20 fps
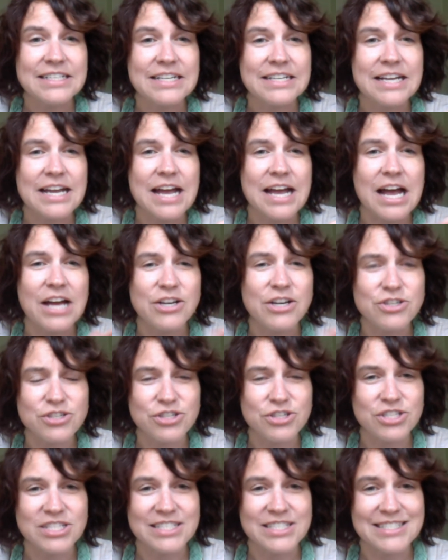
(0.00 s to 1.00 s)

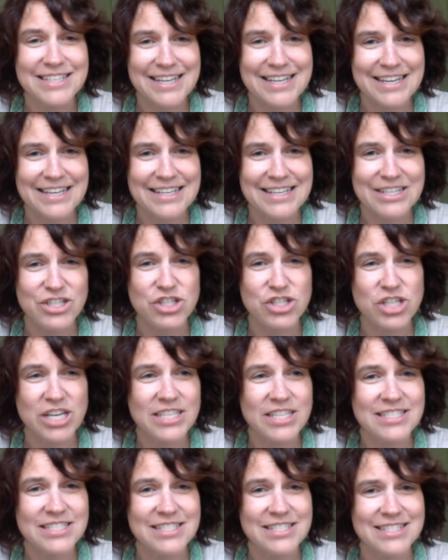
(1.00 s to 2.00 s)
understand
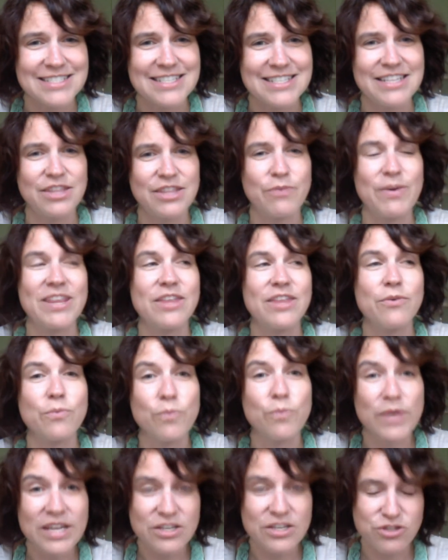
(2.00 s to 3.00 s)
justice in the way that
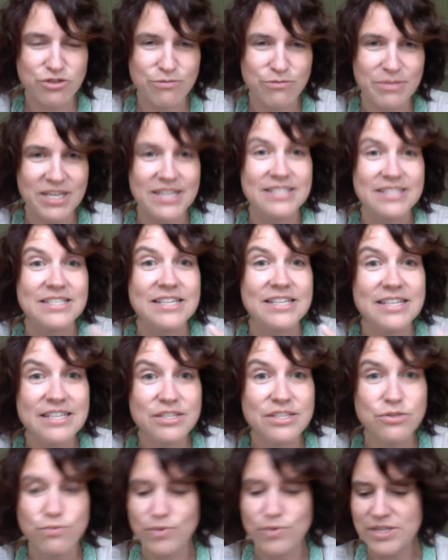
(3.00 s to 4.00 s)
we do because
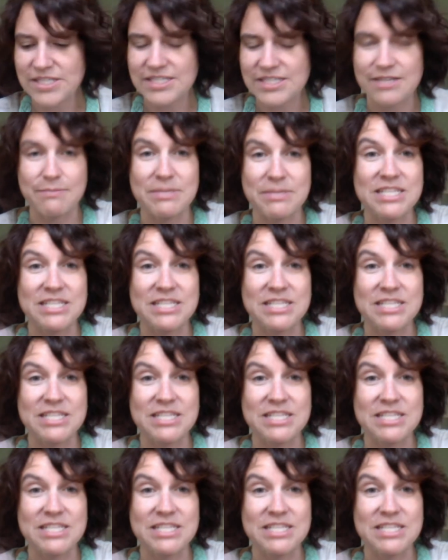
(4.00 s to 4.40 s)
his wisdom is